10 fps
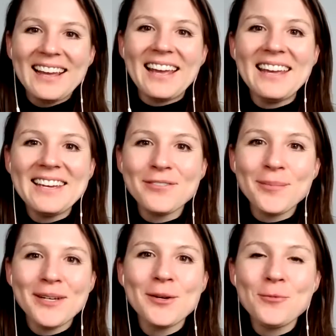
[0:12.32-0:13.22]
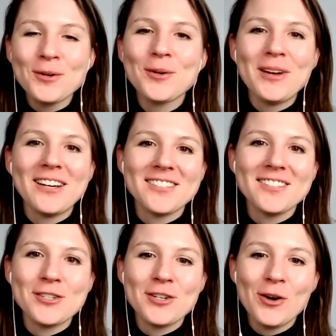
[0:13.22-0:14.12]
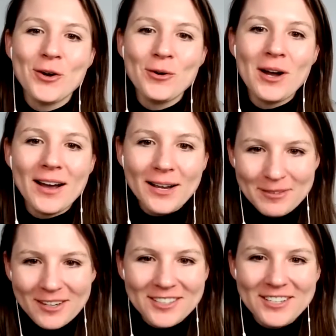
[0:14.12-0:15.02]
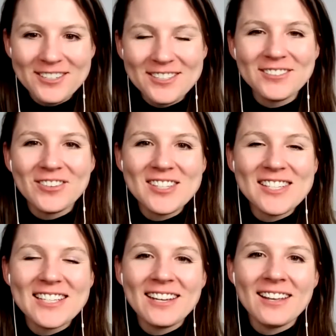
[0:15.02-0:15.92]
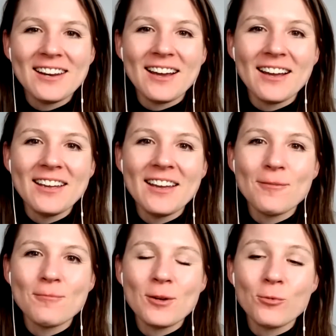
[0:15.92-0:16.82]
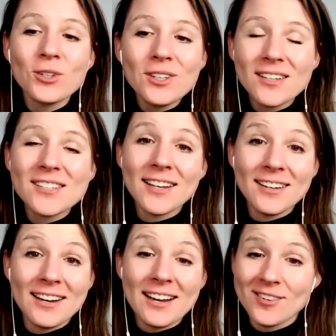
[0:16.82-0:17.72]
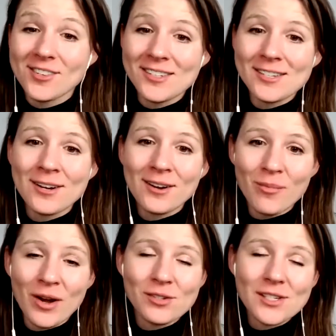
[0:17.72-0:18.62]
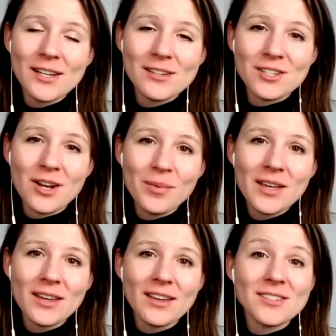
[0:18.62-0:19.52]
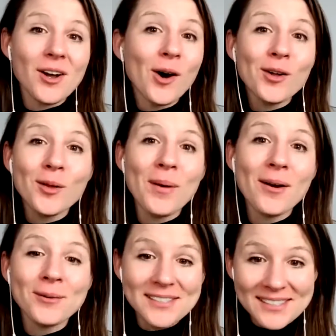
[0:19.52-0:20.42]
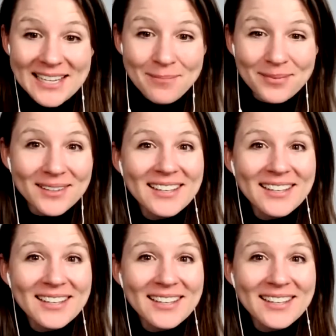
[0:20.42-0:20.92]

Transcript: Hey, everybody, welcome back to the show. I'm Dr. Kirsten Lauritsen, and I am really excited actually to talk about today's topic. It's all about sleep.